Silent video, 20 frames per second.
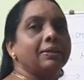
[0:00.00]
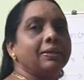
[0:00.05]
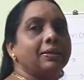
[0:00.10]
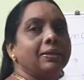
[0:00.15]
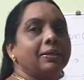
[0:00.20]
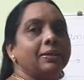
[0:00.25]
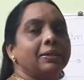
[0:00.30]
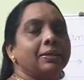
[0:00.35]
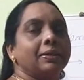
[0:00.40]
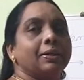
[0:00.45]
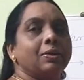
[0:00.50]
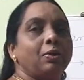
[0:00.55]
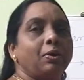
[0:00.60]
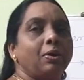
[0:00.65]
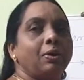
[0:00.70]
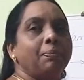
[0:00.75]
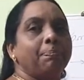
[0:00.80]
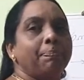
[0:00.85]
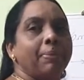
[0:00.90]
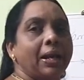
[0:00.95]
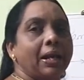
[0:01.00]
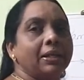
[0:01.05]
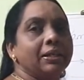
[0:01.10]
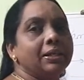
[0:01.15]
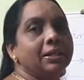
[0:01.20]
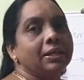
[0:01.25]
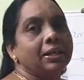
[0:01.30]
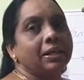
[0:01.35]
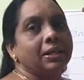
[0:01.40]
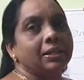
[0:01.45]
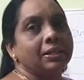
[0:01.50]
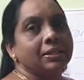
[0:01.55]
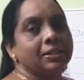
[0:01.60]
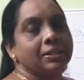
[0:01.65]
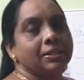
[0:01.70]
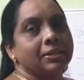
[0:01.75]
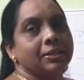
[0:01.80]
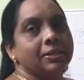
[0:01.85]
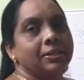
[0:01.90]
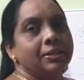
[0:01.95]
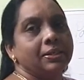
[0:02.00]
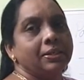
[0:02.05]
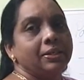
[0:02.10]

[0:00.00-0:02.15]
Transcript: uh, called pancreas,